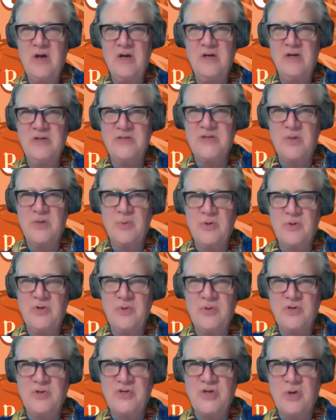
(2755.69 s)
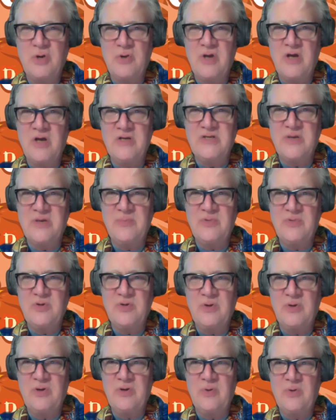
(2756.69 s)
We're doing a showcase. I'm
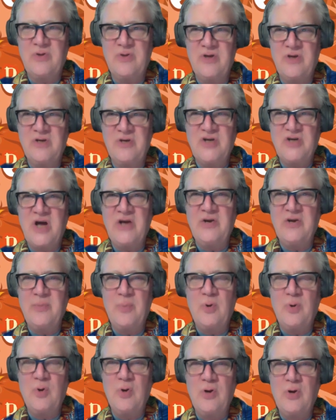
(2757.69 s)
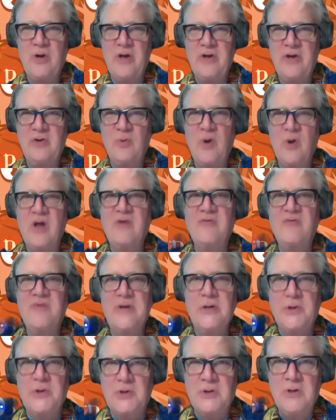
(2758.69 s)
doing with John DeBoer and Greg
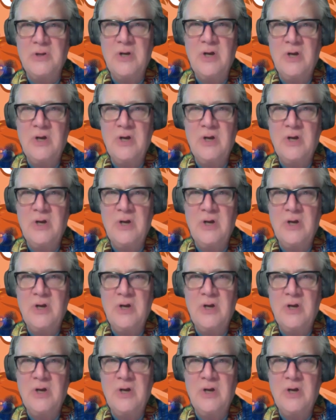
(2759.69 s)
Fiddler.